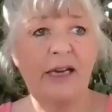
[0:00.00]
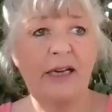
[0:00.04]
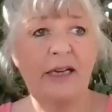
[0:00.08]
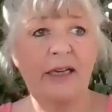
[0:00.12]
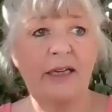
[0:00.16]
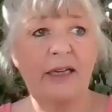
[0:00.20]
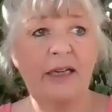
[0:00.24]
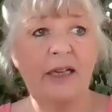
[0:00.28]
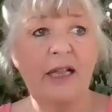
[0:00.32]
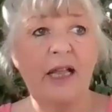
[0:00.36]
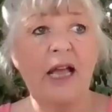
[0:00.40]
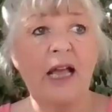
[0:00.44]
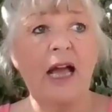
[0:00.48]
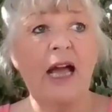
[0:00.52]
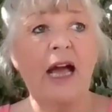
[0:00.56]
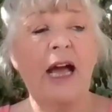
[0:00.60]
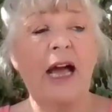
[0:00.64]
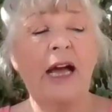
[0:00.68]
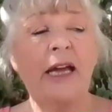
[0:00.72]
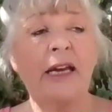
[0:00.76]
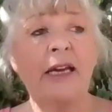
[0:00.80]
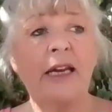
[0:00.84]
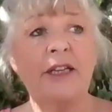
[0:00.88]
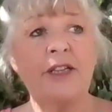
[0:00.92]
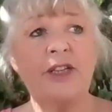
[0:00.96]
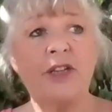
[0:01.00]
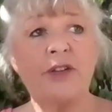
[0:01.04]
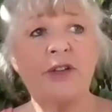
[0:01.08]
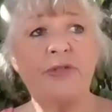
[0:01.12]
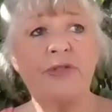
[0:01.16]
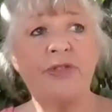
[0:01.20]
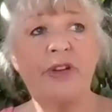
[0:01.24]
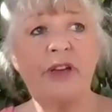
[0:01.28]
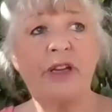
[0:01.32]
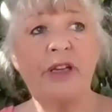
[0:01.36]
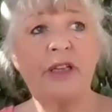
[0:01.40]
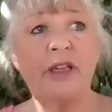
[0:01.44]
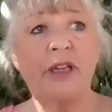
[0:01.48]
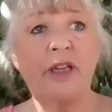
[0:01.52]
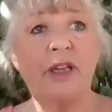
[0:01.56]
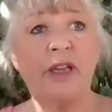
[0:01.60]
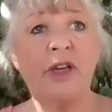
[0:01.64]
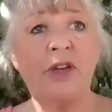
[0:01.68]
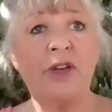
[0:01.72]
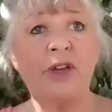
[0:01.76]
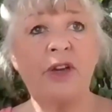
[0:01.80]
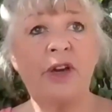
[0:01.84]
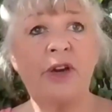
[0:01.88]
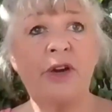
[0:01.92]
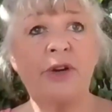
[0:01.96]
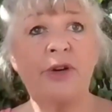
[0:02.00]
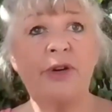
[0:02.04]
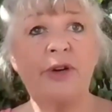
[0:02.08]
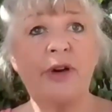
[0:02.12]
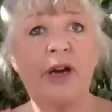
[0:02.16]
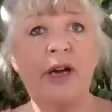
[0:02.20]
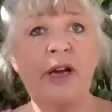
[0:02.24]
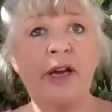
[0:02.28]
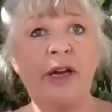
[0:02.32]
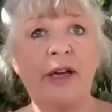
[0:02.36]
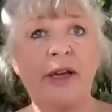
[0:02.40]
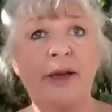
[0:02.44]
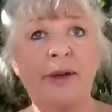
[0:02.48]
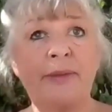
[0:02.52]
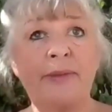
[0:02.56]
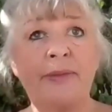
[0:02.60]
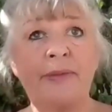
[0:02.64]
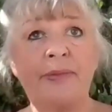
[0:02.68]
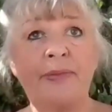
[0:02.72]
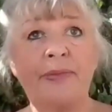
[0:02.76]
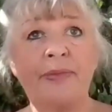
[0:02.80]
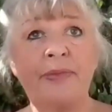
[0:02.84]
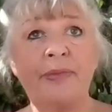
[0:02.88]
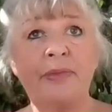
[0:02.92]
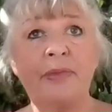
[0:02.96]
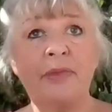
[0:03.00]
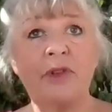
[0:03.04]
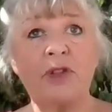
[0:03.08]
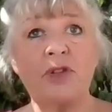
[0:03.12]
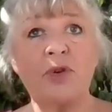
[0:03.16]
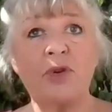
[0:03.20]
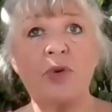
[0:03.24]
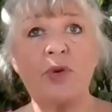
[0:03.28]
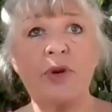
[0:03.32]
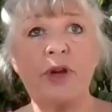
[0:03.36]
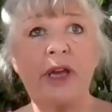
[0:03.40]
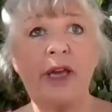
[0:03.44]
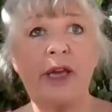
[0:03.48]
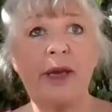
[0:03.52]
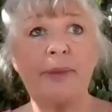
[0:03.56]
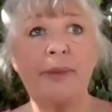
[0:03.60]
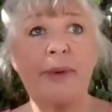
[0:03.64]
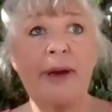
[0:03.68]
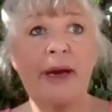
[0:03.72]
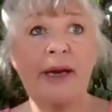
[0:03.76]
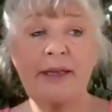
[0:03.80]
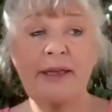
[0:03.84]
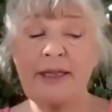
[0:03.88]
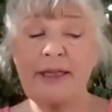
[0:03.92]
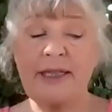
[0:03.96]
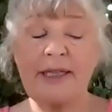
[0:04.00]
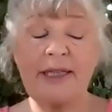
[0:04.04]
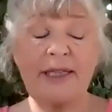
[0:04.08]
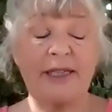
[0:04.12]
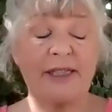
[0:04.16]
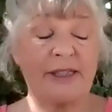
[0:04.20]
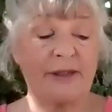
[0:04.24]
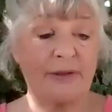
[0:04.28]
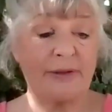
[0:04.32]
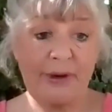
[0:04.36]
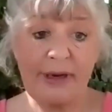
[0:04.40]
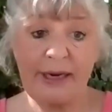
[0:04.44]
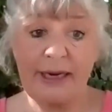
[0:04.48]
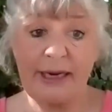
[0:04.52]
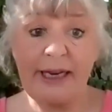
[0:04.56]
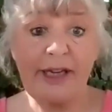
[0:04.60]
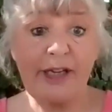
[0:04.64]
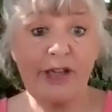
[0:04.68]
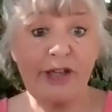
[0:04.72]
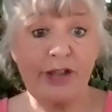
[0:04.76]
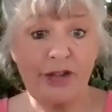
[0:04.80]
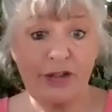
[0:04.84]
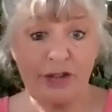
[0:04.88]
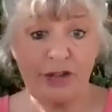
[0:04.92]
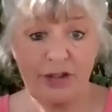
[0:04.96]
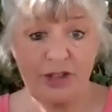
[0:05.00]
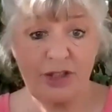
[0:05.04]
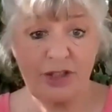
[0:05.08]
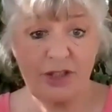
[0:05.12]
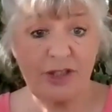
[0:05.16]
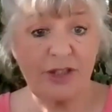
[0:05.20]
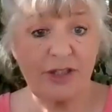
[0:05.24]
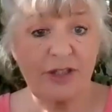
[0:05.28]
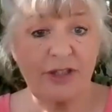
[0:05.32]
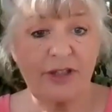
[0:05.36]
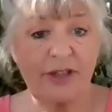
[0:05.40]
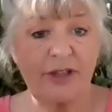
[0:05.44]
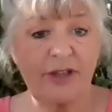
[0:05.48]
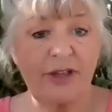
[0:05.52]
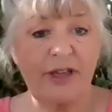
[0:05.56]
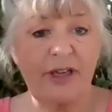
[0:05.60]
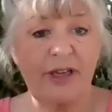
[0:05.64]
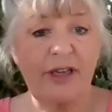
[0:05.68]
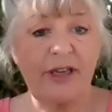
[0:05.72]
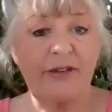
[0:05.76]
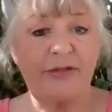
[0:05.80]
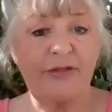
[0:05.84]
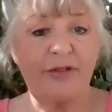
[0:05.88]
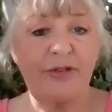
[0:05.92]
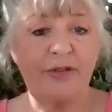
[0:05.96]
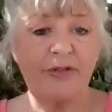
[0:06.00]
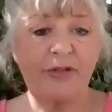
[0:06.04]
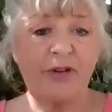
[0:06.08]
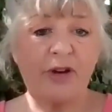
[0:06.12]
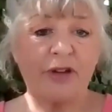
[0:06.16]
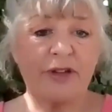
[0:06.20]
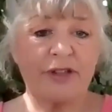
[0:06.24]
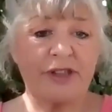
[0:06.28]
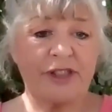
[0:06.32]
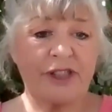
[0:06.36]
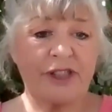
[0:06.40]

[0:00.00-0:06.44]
Yeah. And I do feel that, talking about it is really good if you've got